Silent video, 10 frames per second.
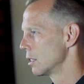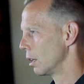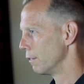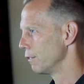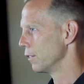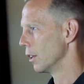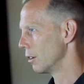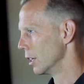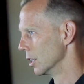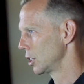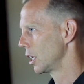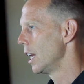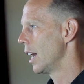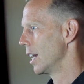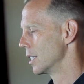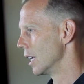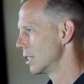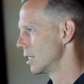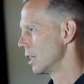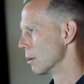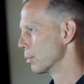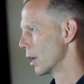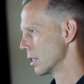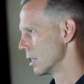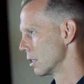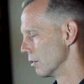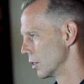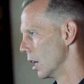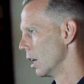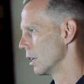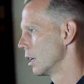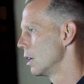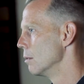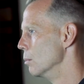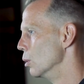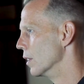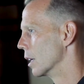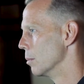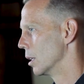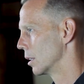to flourish as they see the presence of God moving among